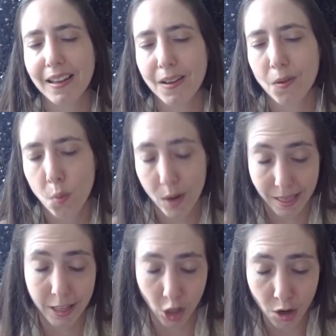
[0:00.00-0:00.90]
with
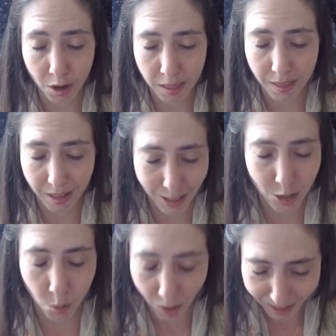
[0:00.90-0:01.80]
the earth as
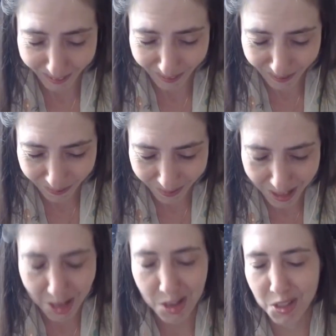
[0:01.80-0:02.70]
well.
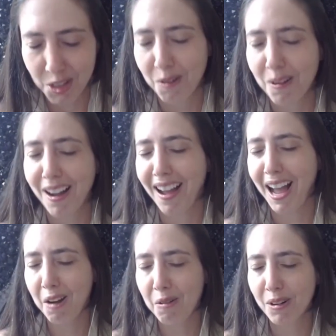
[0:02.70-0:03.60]
So
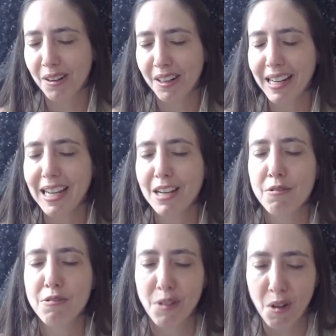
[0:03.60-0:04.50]
our
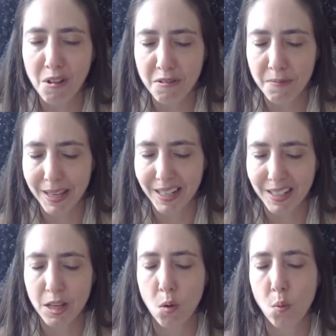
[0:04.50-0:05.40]

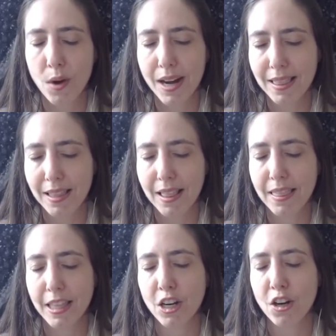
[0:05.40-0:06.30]
involvement with
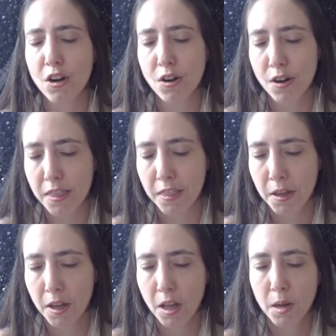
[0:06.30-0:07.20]
the earth
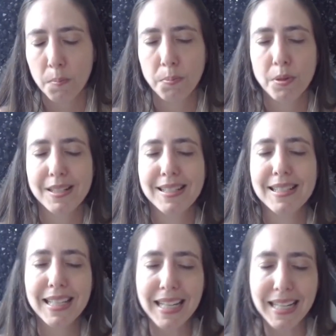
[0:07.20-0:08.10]

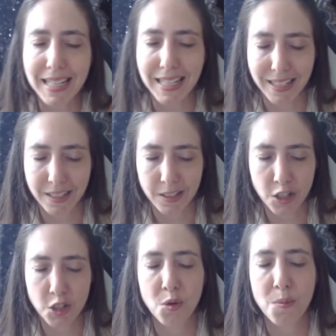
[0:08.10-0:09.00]
preceded
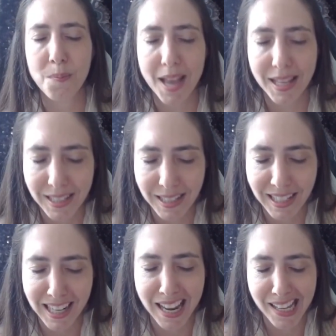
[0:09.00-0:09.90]
humanity
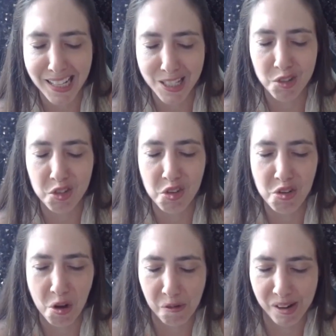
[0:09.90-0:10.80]
as you
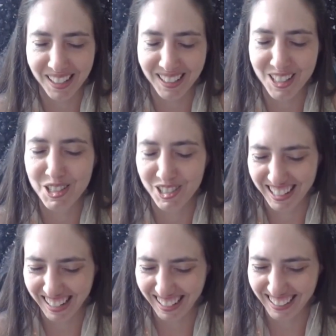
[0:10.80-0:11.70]
know it
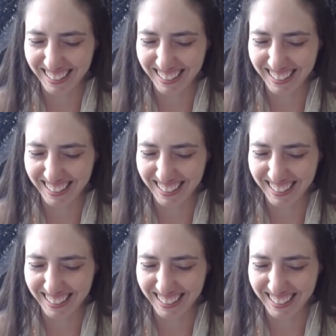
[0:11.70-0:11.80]
today.